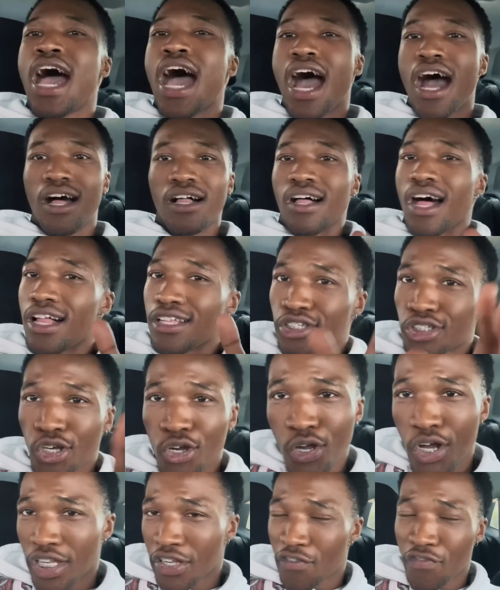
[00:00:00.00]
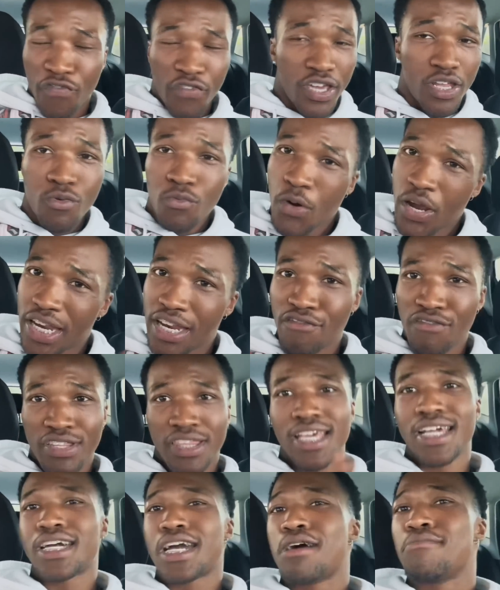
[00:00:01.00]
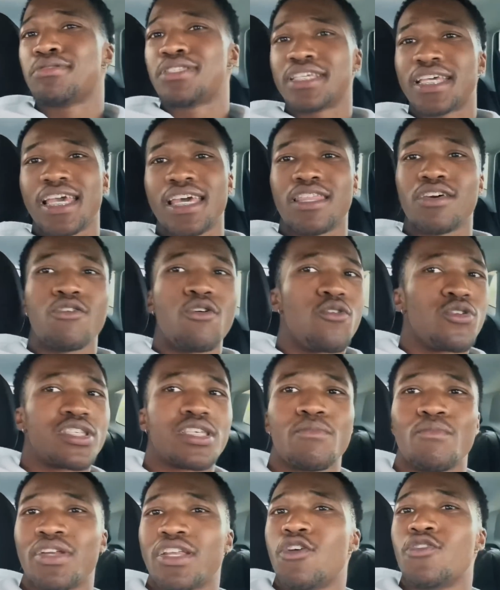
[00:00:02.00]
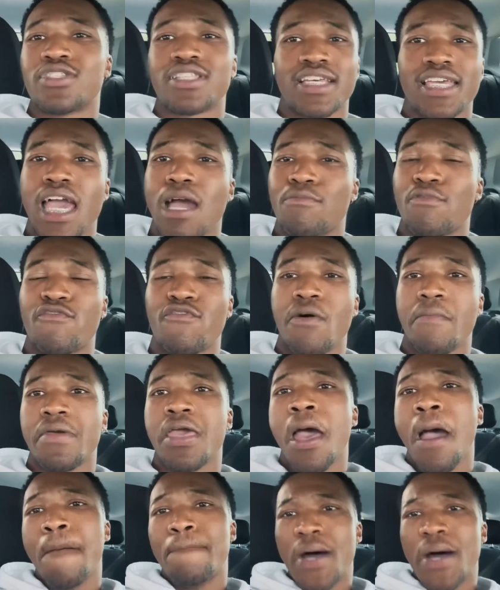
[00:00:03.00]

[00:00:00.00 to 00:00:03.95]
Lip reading: I'll show you all the fit when everything comes together or someone holds the camera for me.